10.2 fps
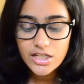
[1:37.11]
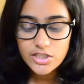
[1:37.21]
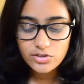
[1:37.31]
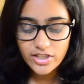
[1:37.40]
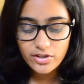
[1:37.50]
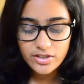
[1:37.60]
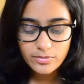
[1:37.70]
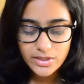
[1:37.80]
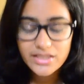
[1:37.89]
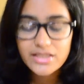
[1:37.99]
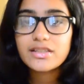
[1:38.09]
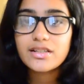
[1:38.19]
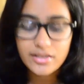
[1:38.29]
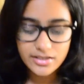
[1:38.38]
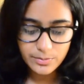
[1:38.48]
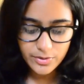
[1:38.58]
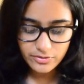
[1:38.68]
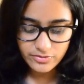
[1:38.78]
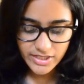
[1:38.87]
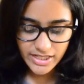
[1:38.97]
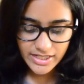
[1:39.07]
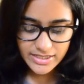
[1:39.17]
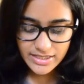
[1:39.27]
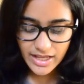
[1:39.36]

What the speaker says: So I got it within a couple of days,